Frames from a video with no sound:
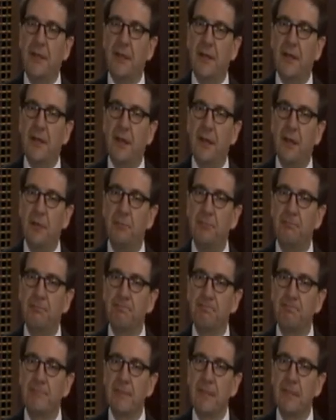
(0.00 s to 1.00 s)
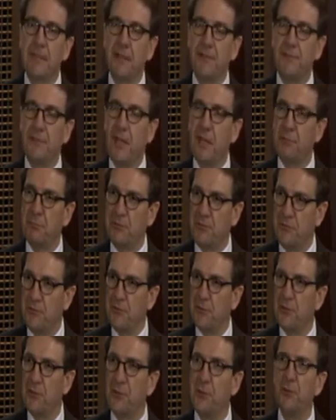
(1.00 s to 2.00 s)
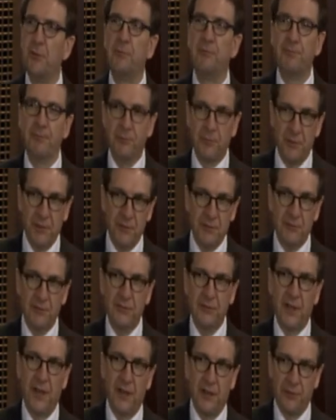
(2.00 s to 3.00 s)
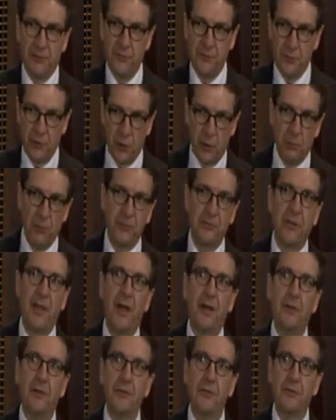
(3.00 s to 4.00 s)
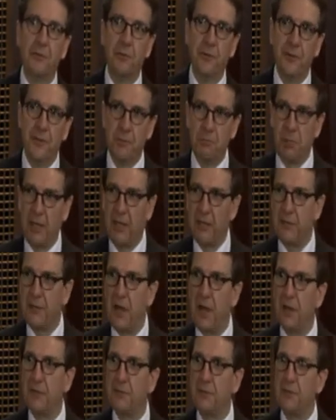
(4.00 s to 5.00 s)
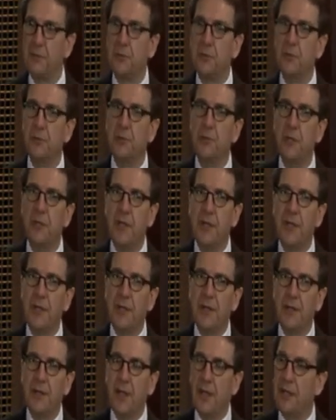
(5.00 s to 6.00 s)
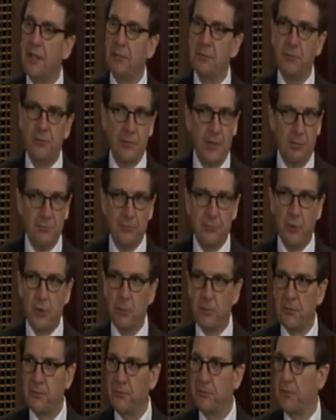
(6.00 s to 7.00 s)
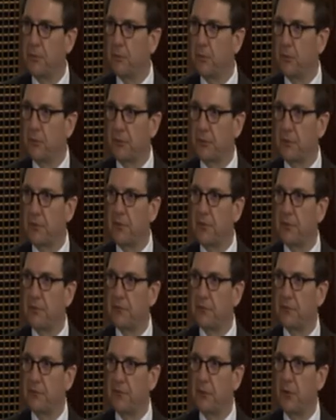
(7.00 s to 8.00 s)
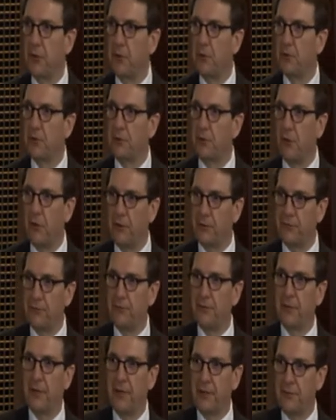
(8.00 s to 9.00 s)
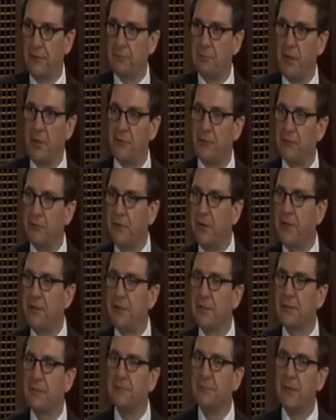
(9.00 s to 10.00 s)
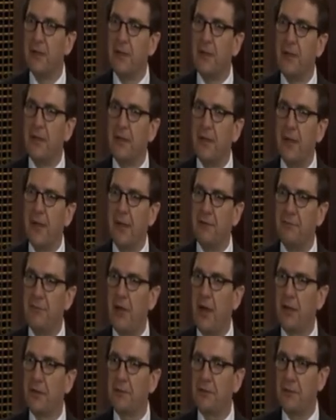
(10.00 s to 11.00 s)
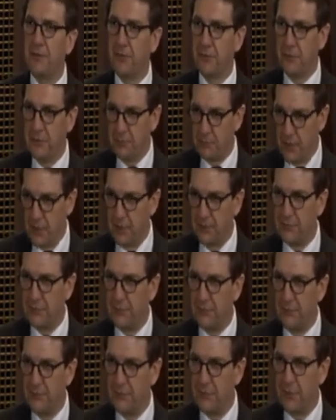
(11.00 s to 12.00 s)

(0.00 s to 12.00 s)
Attempts to reach out through normal channels within PennDOT to get him some form of similar clearance to go across the length of Pennsylvania have not yielded much in